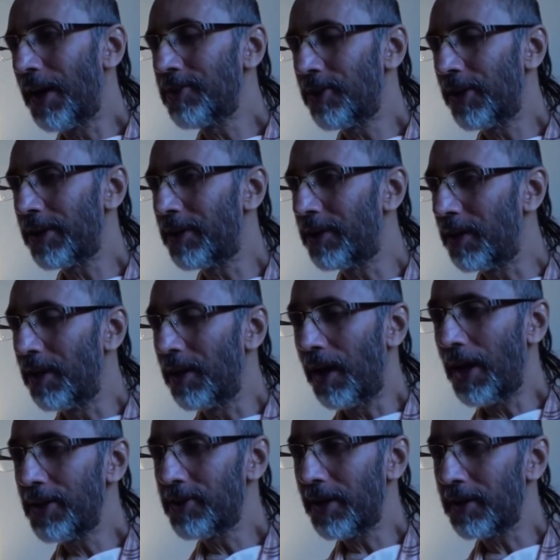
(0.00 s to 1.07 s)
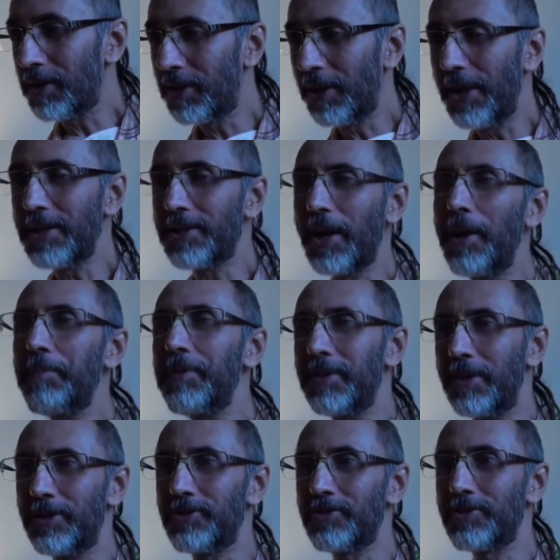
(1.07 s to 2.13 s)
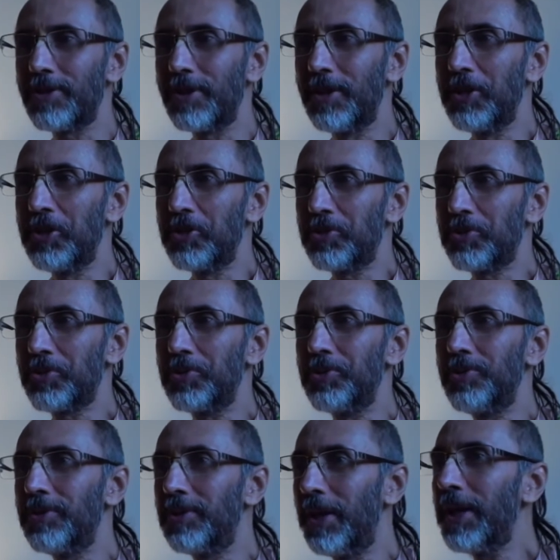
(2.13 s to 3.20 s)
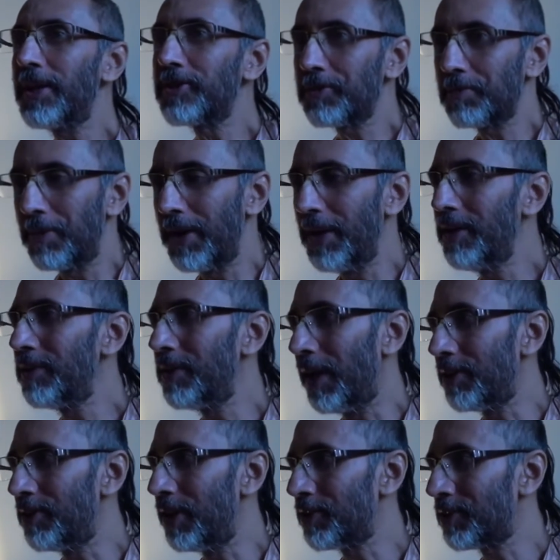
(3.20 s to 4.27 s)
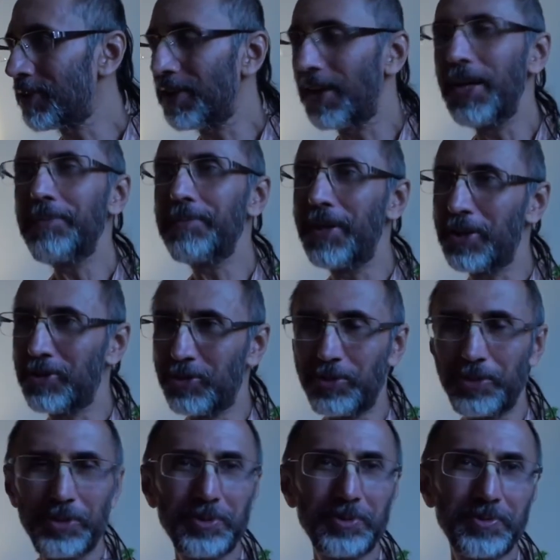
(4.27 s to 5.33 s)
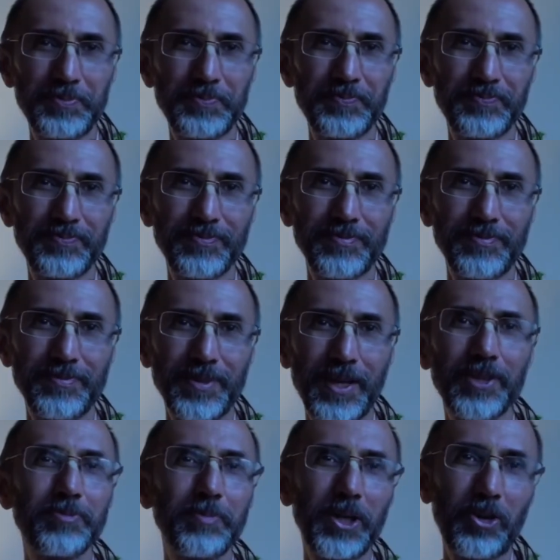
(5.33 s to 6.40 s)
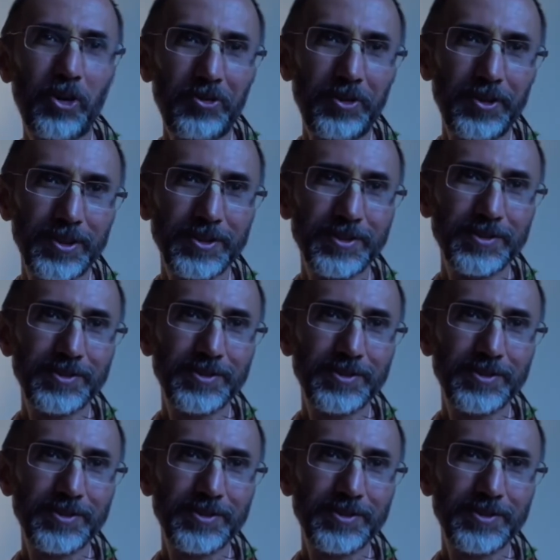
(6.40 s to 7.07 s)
take great happiness to explain that, describe that to you as my offering